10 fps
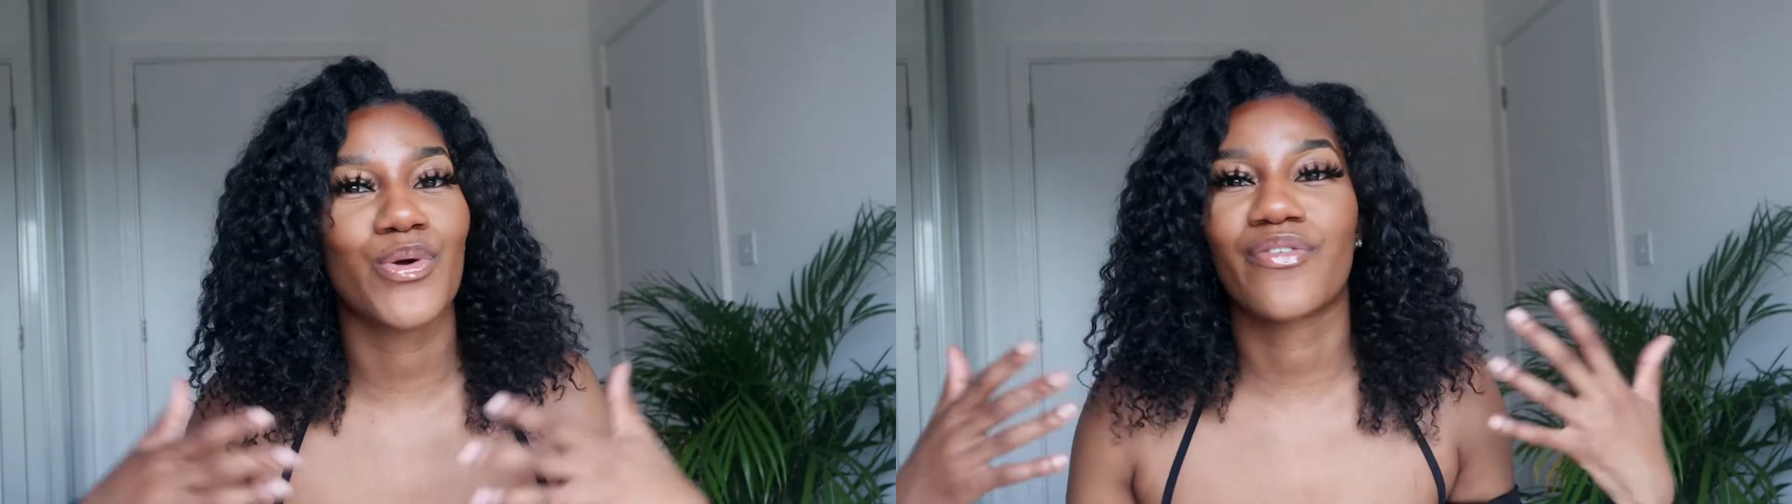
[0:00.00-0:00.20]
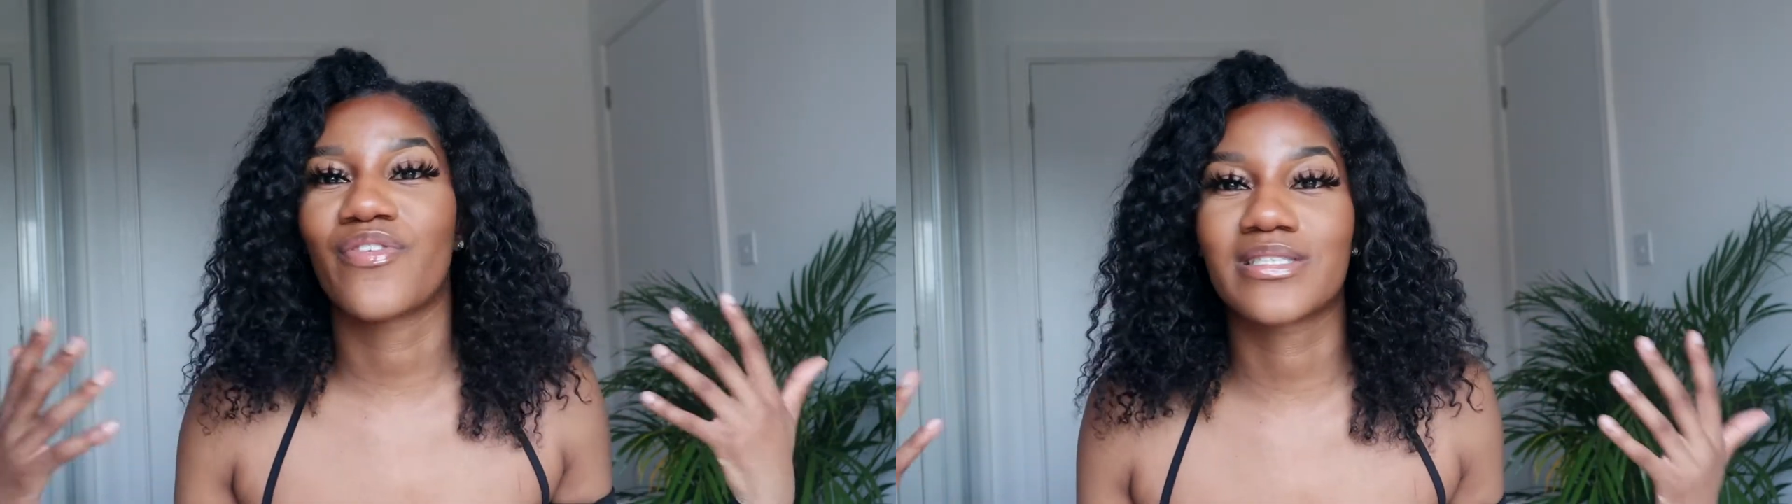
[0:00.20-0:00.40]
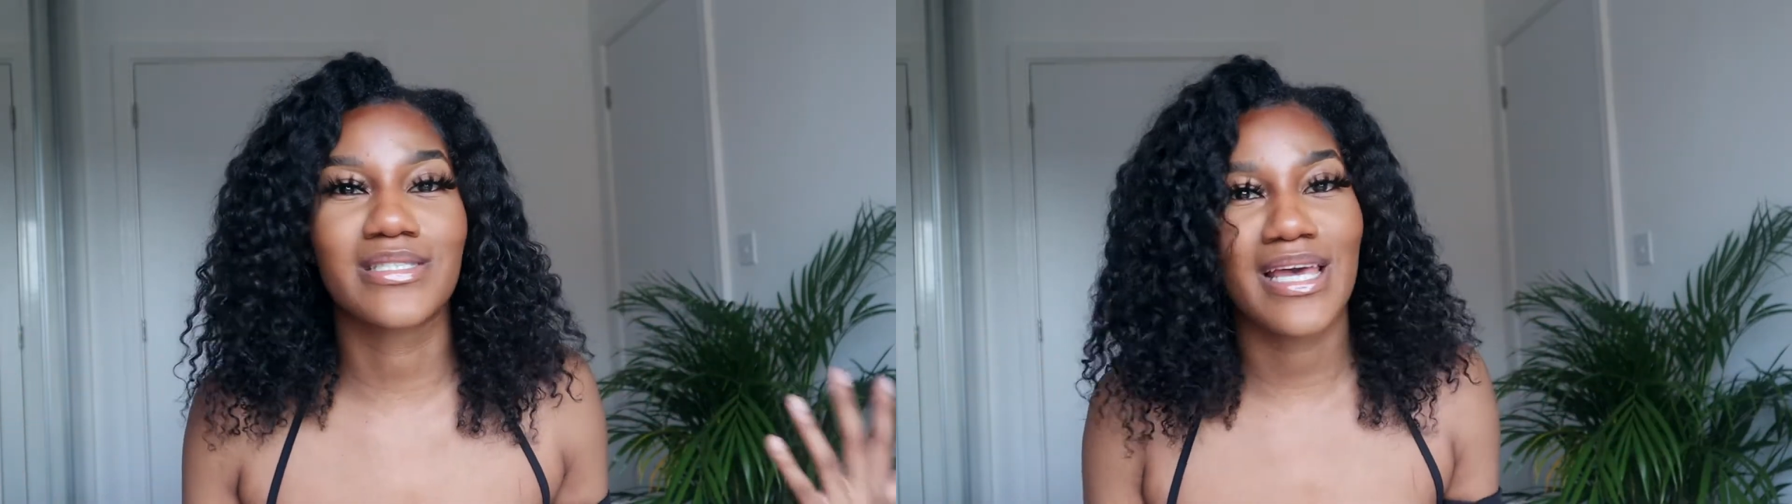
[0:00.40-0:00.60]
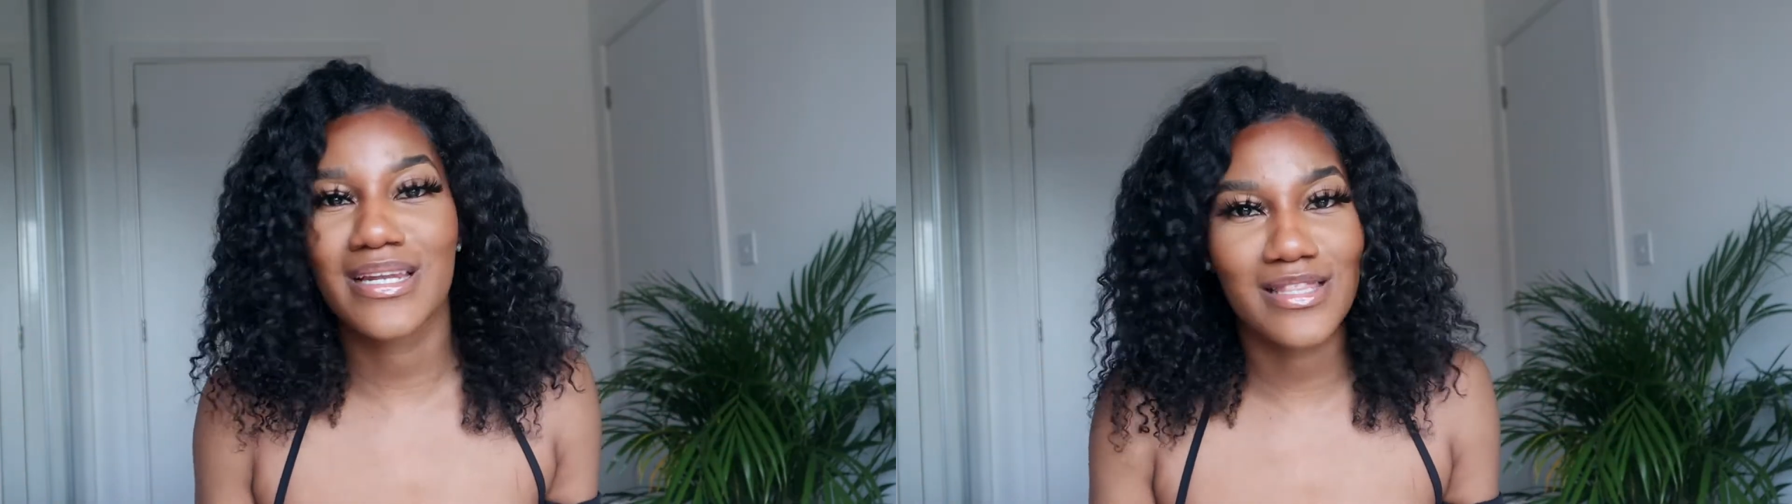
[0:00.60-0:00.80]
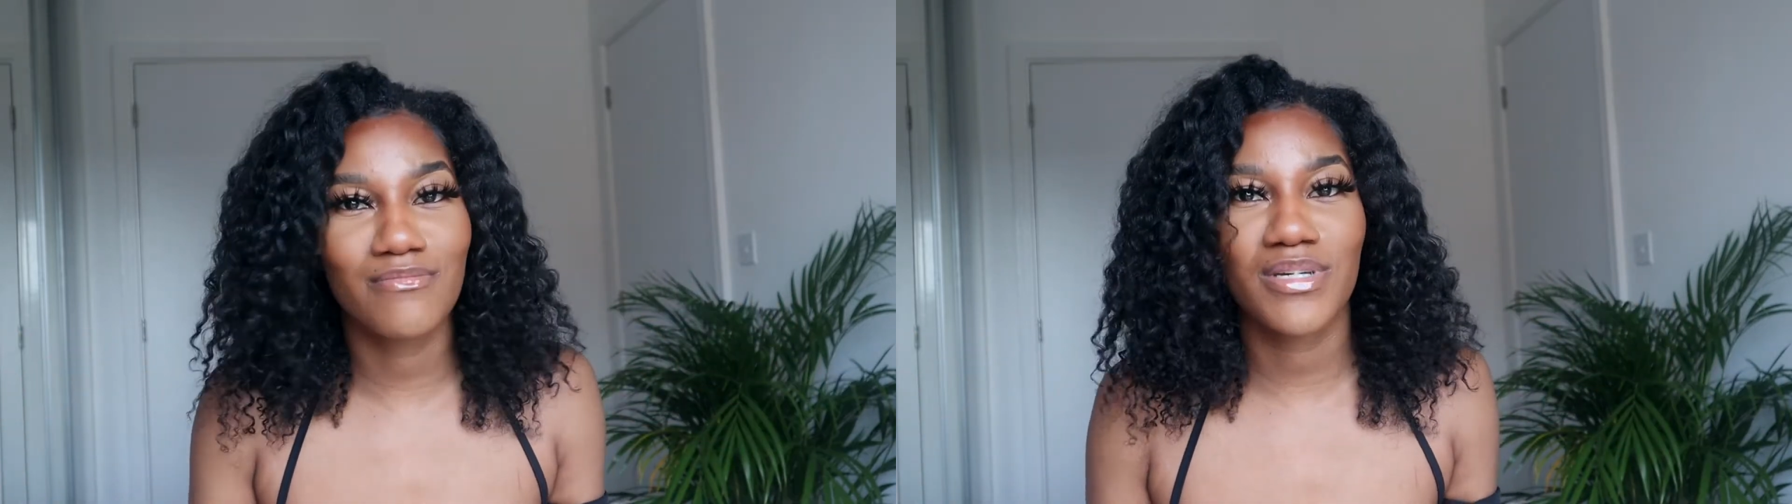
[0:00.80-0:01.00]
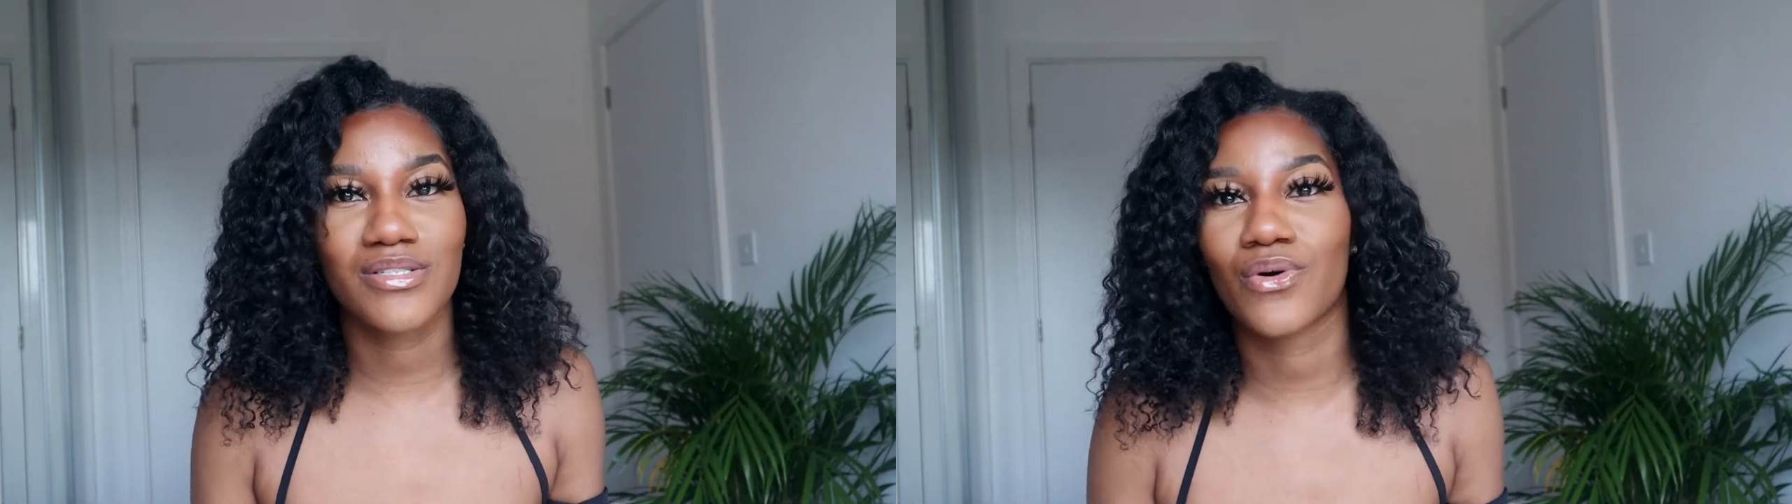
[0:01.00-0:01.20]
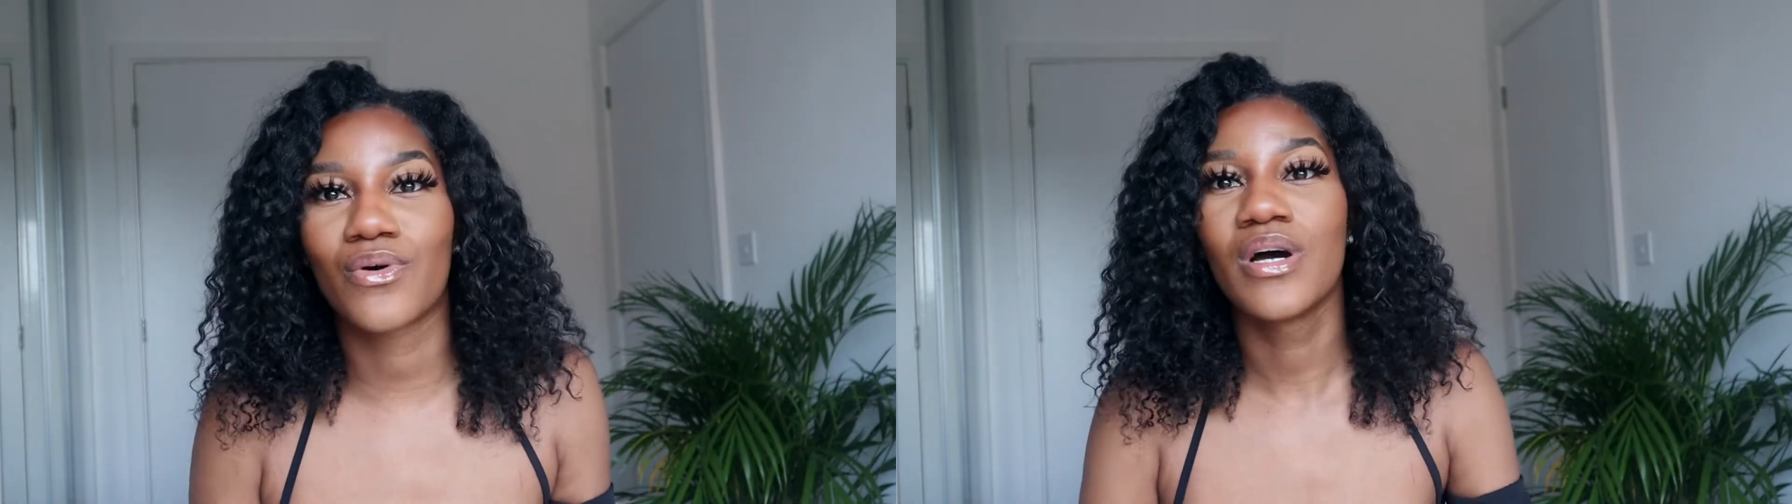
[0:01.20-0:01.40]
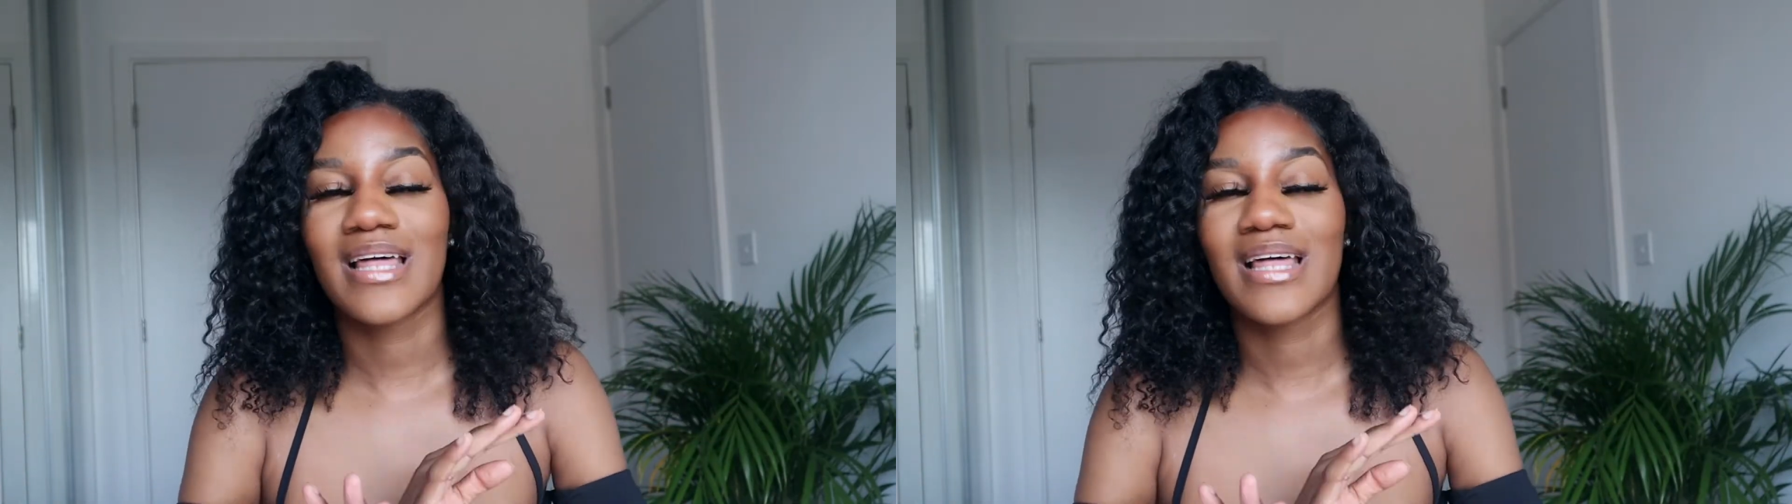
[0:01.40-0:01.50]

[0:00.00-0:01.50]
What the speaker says: or if it stayed in the middle,